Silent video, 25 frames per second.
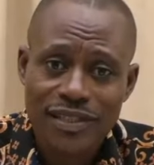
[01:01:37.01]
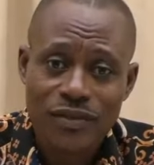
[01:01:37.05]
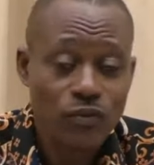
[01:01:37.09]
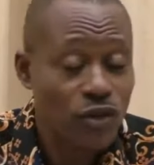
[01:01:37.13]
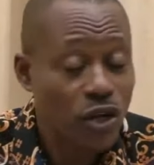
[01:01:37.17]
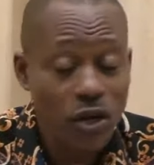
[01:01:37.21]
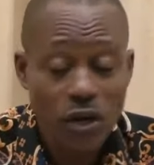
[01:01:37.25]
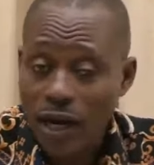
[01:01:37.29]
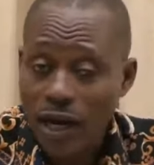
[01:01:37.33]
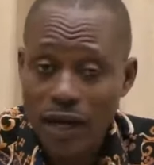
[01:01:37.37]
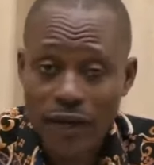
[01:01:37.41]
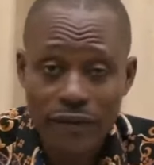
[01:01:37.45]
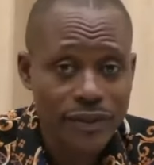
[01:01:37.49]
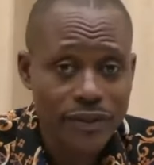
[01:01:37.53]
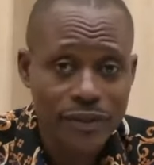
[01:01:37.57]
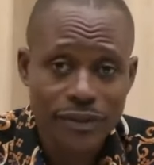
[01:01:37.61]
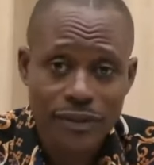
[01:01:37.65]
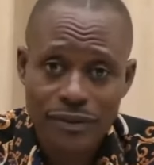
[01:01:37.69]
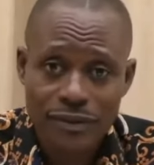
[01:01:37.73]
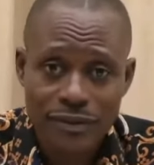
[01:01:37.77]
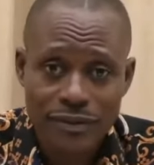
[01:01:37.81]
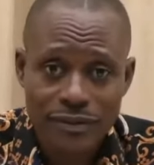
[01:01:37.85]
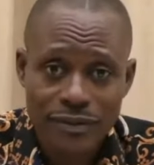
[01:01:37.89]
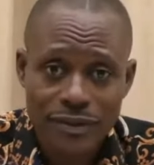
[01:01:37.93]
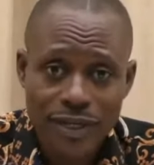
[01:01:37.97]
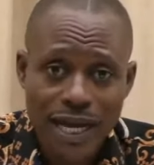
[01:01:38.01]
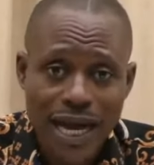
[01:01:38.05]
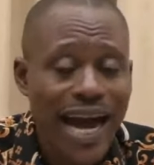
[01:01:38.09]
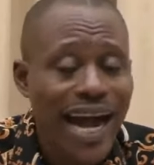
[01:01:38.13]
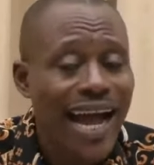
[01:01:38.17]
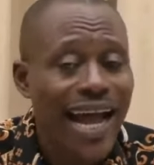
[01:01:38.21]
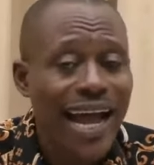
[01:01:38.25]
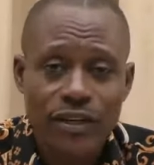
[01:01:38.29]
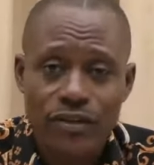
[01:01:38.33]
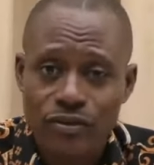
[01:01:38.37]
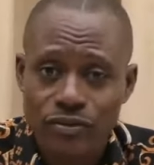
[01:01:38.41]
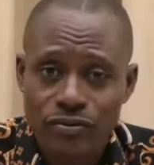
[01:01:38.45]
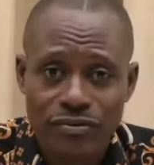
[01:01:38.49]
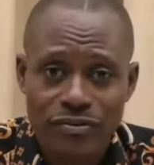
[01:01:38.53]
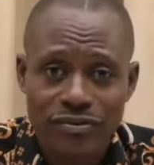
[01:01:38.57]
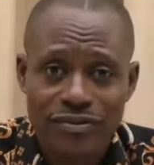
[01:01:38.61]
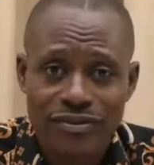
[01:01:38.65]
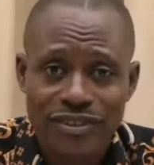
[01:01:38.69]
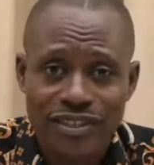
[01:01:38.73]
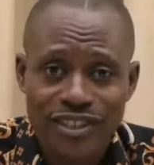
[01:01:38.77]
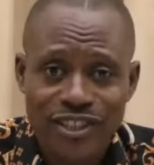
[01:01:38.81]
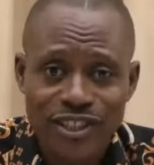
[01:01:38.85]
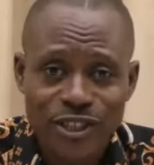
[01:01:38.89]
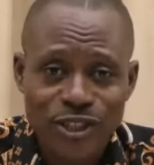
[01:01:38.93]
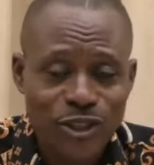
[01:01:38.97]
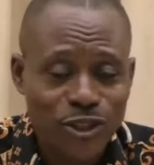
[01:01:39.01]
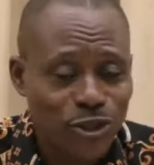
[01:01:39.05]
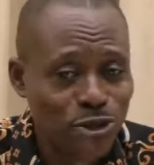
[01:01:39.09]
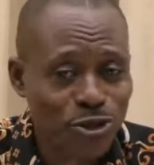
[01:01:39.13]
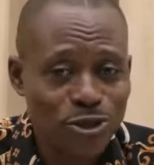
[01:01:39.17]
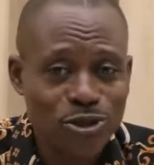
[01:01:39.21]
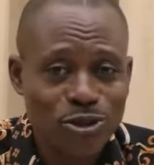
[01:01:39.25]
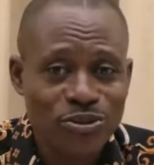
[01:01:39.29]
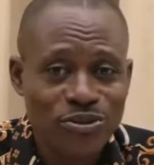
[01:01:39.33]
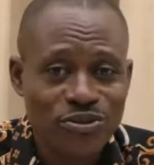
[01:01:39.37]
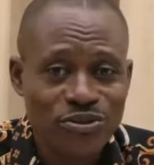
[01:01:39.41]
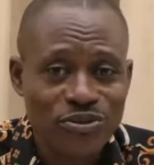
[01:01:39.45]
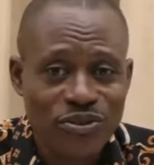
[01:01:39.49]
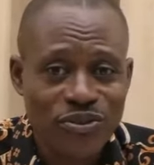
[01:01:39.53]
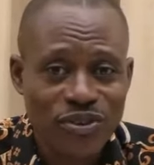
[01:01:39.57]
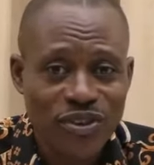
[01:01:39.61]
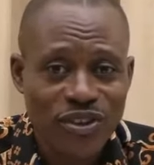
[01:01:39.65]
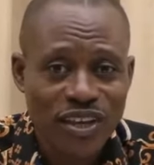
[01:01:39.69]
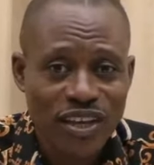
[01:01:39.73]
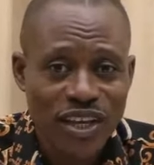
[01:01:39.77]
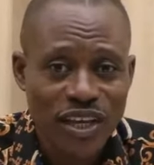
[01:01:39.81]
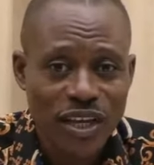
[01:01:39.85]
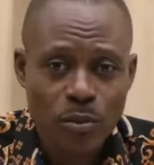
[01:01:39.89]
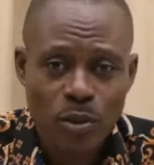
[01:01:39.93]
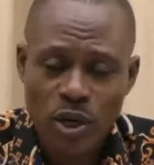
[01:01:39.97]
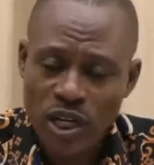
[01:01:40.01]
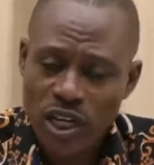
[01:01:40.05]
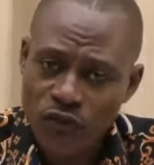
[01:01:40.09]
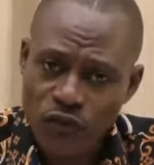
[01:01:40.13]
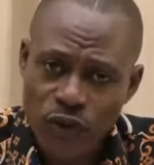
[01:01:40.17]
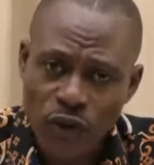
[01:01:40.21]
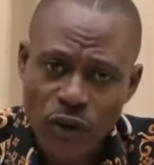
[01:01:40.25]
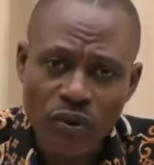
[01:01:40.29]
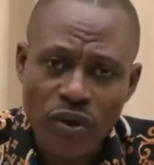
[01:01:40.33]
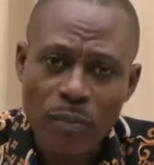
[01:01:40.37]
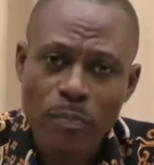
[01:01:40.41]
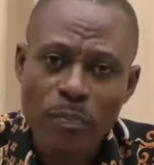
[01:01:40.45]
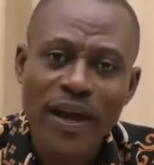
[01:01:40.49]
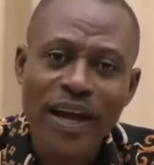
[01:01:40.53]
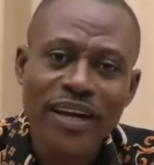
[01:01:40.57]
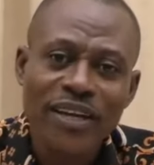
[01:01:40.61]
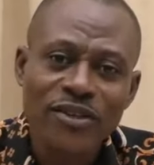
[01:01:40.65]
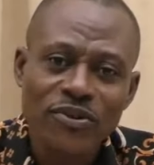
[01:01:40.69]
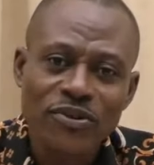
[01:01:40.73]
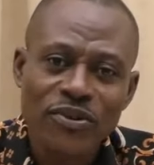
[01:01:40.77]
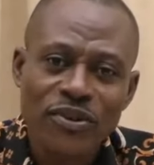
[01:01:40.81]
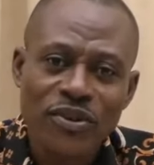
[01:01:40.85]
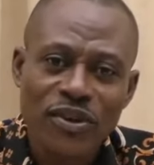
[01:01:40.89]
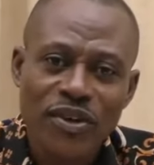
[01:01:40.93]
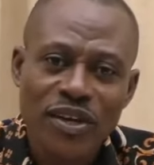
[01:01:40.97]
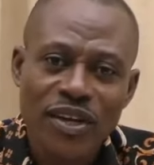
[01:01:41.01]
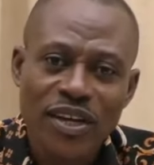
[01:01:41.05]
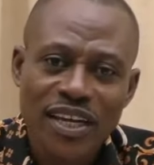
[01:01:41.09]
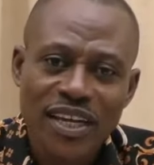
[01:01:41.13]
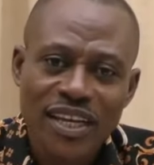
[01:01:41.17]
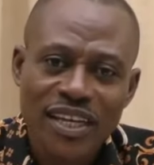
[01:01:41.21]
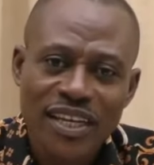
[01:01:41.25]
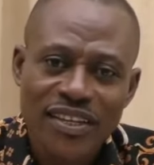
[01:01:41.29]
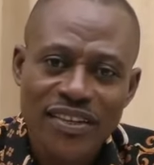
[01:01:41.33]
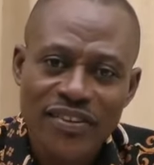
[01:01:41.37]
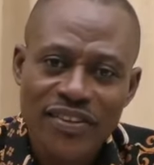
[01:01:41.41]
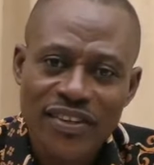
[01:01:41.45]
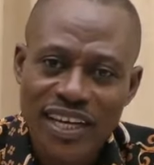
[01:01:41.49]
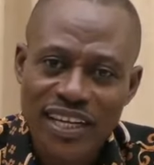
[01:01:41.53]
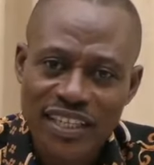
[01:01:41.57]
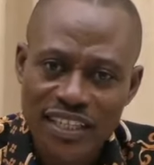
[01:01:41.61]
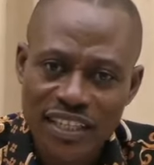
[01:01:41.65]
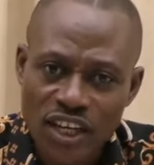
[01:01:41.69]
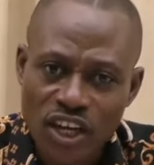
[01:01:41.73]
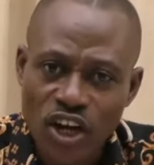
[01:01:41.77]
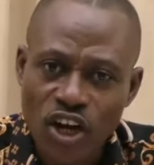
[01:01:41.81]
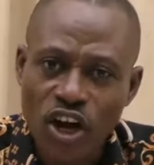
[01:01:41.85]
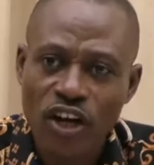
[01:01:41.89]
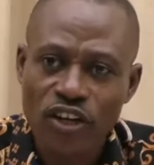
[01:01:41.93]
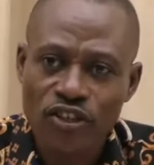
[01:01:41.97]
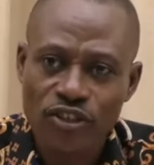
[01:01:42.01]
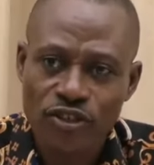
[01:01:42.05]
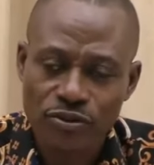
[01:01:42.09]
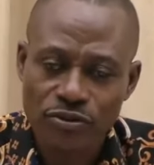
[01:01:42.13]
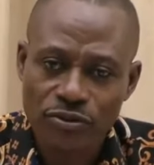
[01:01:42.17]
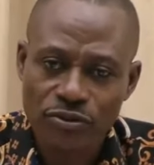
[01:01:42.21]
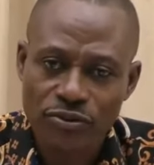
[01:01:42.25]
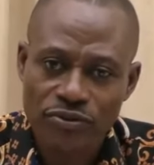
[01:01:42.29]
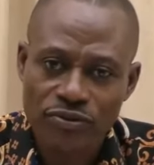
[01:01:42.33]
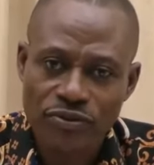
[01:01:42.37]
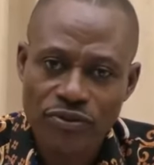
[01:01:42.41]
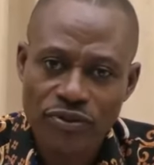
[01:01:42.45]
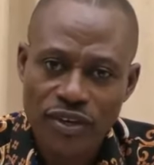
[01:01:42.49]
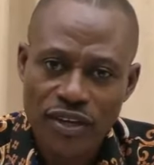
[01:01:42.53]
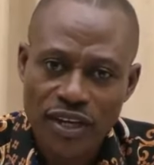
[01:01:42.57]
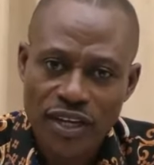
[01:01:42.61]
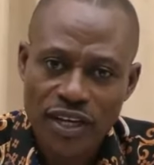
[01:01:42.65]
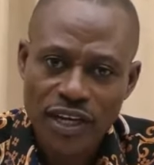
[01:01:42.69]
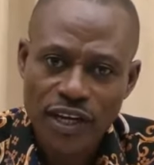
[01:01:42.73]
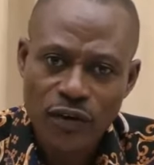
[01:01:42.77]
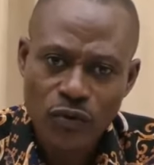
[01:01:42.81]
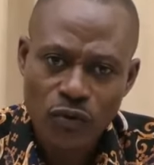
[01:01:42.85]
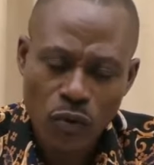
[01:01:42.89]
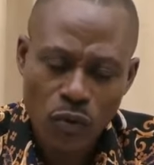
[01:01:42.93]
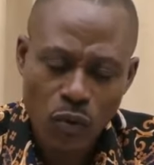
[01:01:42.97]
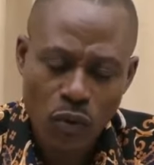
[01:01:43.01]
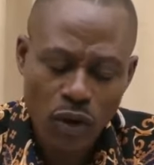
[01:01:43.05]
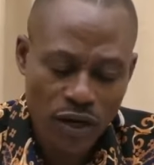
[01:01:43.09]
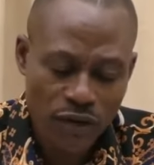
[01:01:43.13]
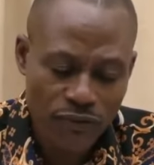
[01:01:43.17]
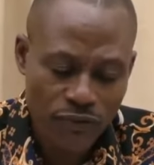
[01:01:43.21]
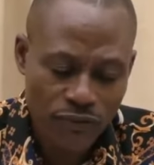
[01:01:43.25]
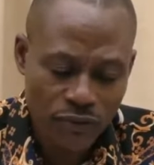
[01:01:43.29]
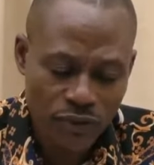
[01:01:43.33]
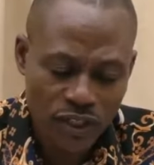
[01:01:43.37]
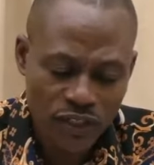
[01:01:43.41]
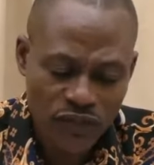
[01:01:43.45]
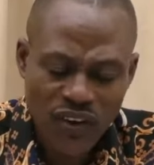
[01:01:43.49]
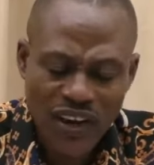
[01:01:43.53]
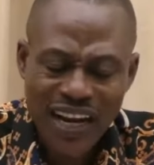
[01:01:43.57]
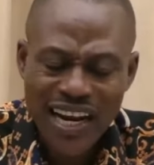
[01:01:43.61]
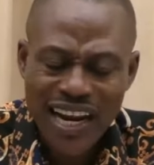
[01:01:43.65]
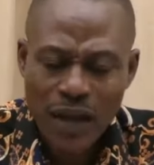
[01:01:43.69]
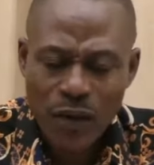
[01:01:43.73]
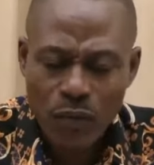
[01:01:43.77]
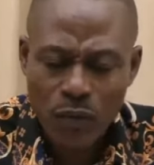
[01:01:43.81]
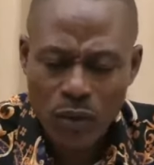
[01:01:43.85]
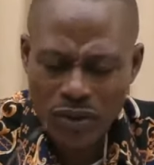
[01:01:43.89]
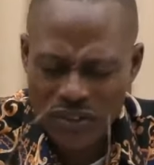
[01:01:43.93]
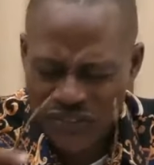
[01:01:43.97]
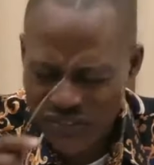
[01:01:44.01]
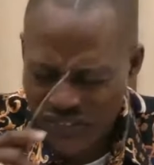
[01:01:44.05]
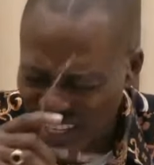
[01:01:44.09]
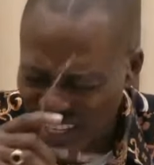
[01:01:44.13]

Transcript: We all have it. I do. You do. But if you repent, then God's truth will walk through us. Father, I want to